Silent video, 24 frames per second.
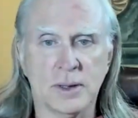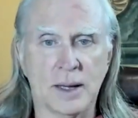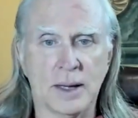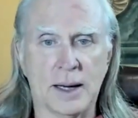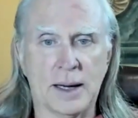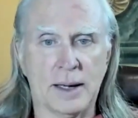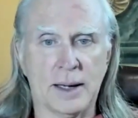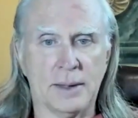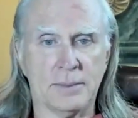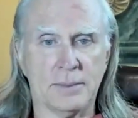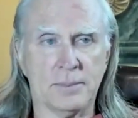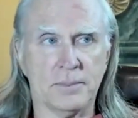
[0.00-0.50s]

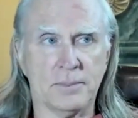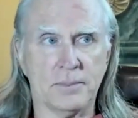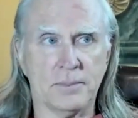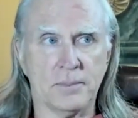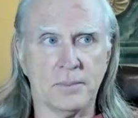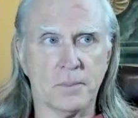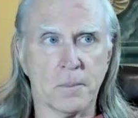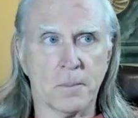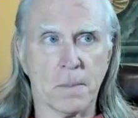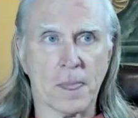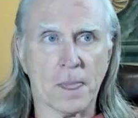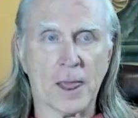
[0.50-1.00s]
uh,
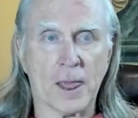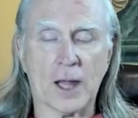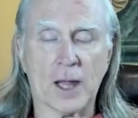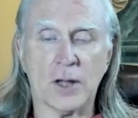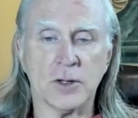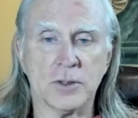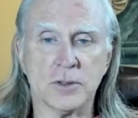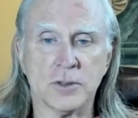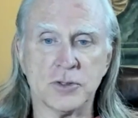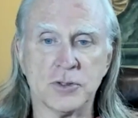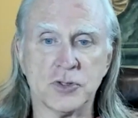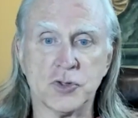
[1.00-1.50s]

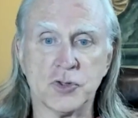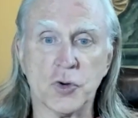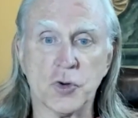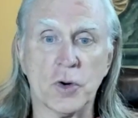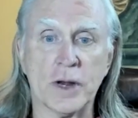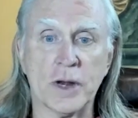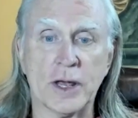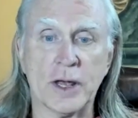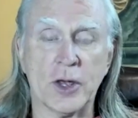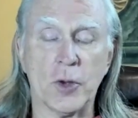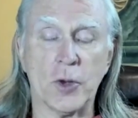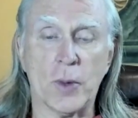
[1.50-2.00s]

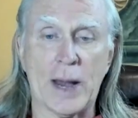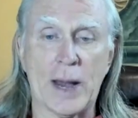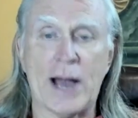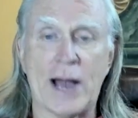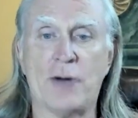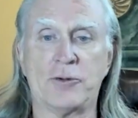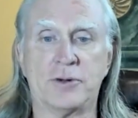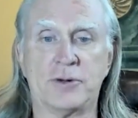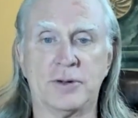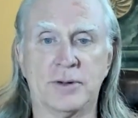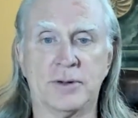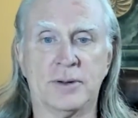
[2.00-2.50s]
sorting you
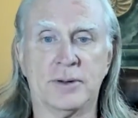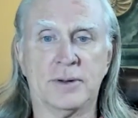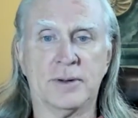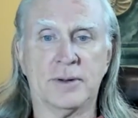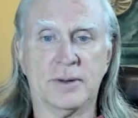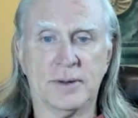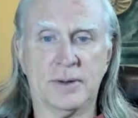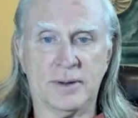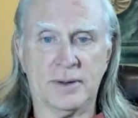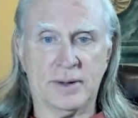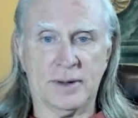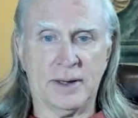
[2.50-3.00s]
out.
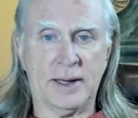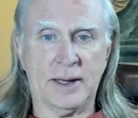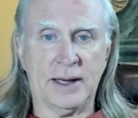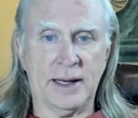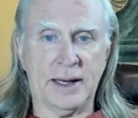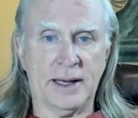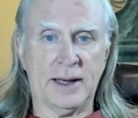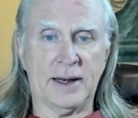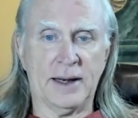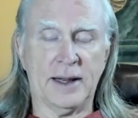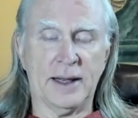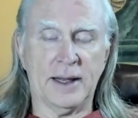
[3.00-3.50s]

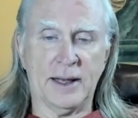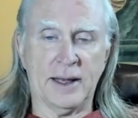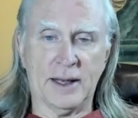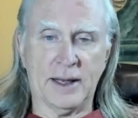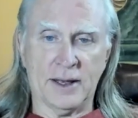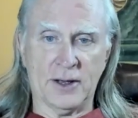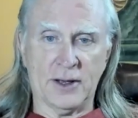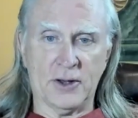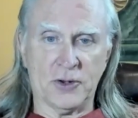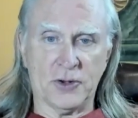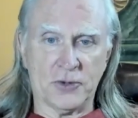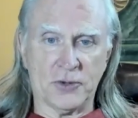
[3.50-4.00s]
It
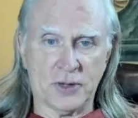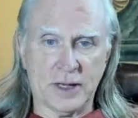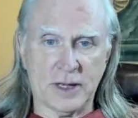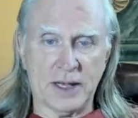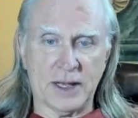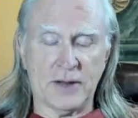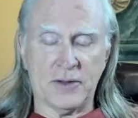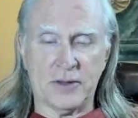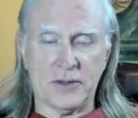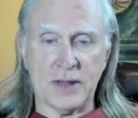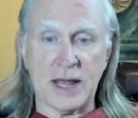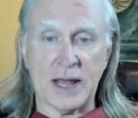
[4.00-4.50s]
is
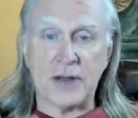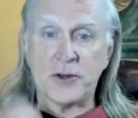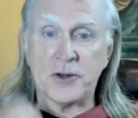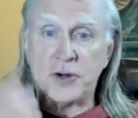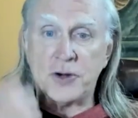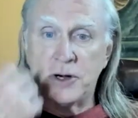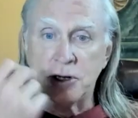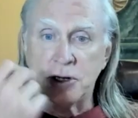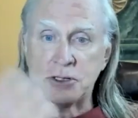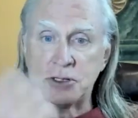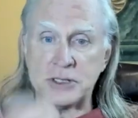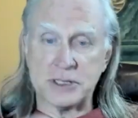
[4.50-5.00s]
can then
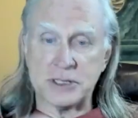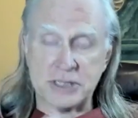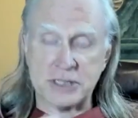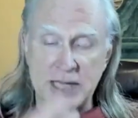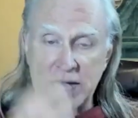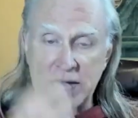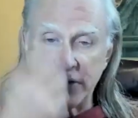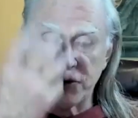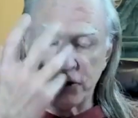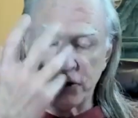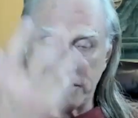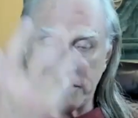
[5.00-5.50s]
turn its
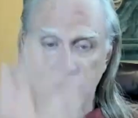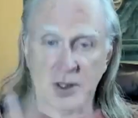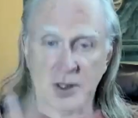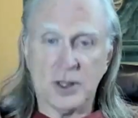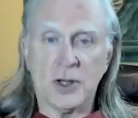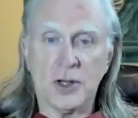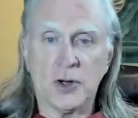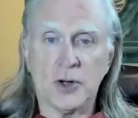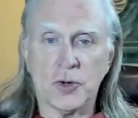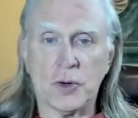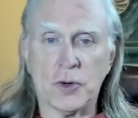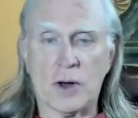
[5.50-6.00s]
attention
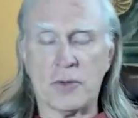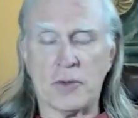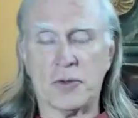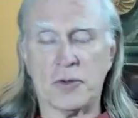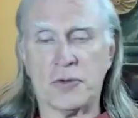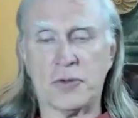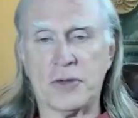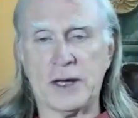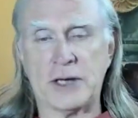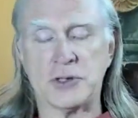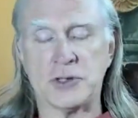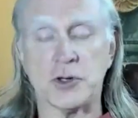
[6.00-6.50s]
to other
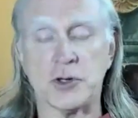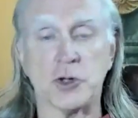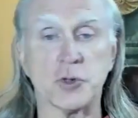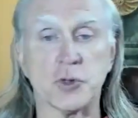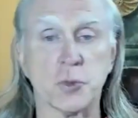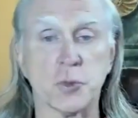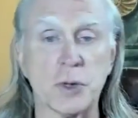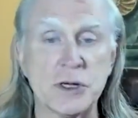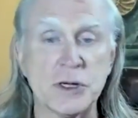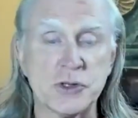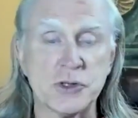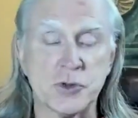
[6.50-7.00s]
things. Those
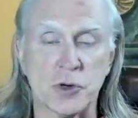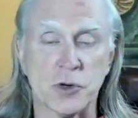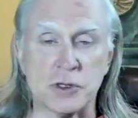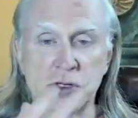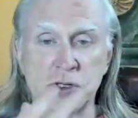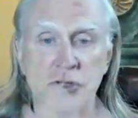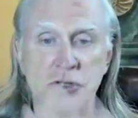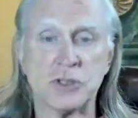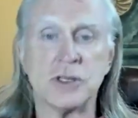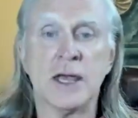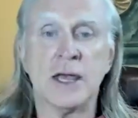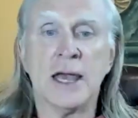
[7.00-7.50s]

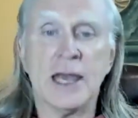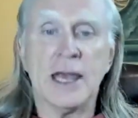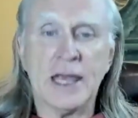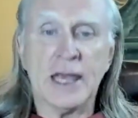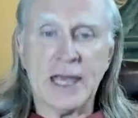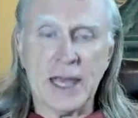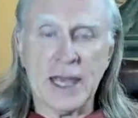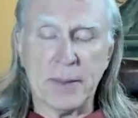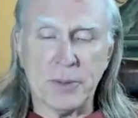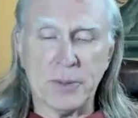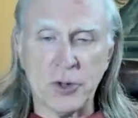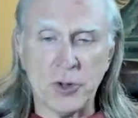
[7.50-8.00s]
resources
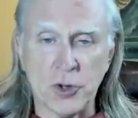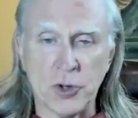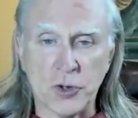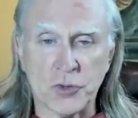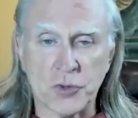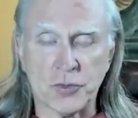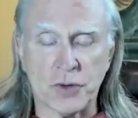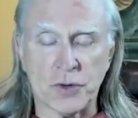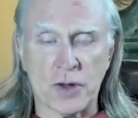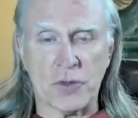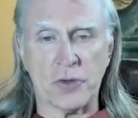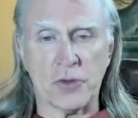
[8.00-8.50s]
can be
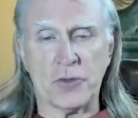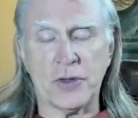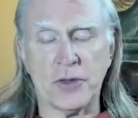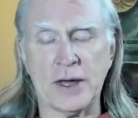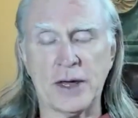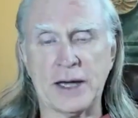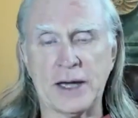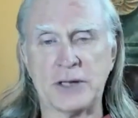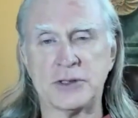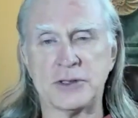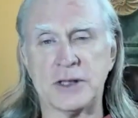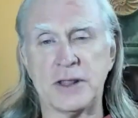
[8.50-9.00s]
used for other
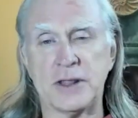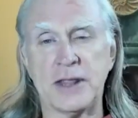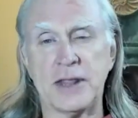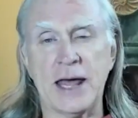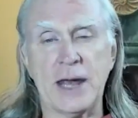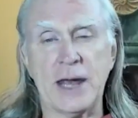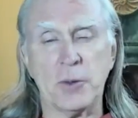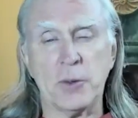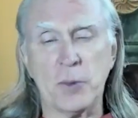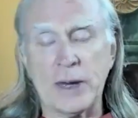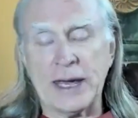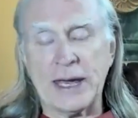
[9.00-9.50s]
things, and
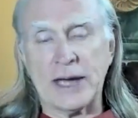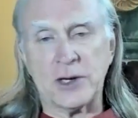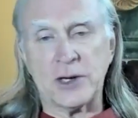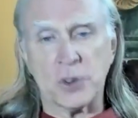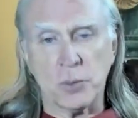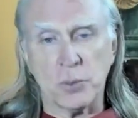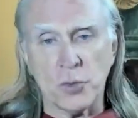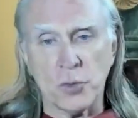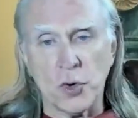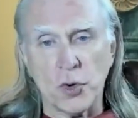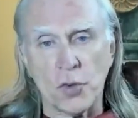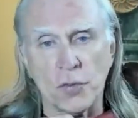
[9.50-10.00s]
then we get to
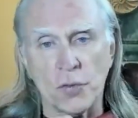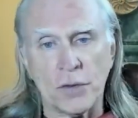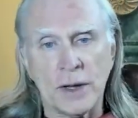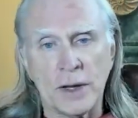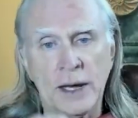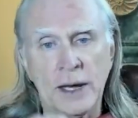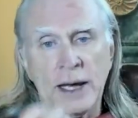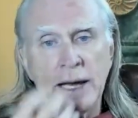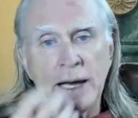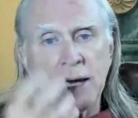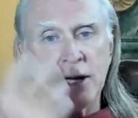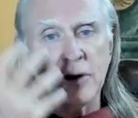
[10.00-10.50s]
move
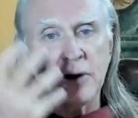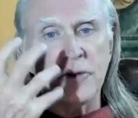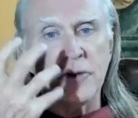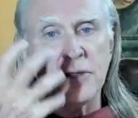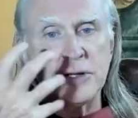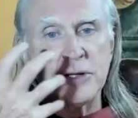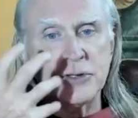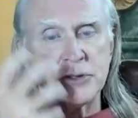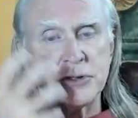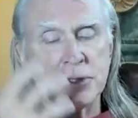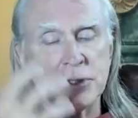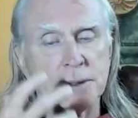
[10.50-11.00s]
into
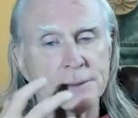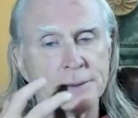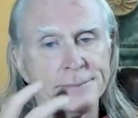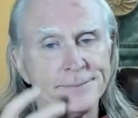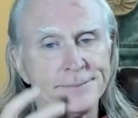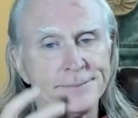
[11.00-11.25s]
this